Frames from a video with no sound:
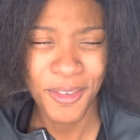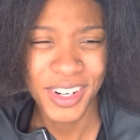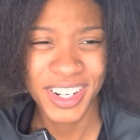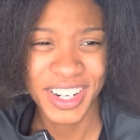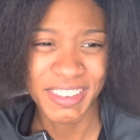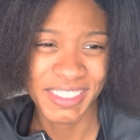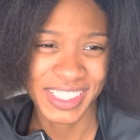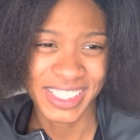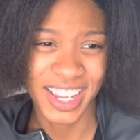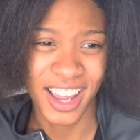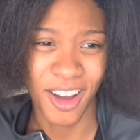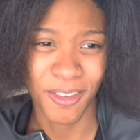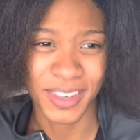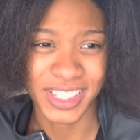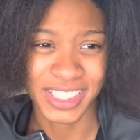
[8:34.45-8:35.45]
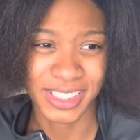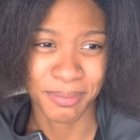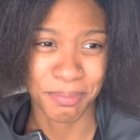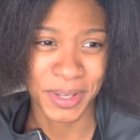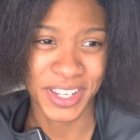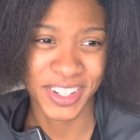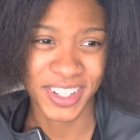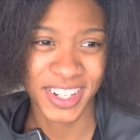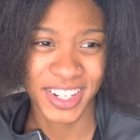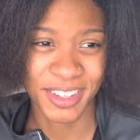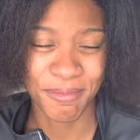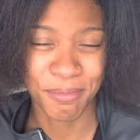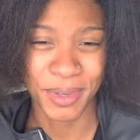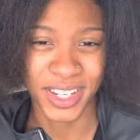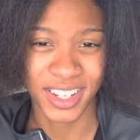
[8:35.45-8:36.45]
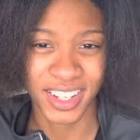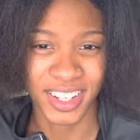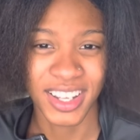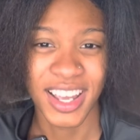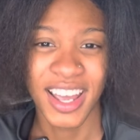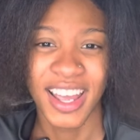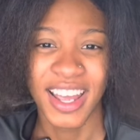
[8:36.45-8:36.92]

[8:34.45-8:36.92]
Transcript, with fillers: wouldn't even say always spirit, but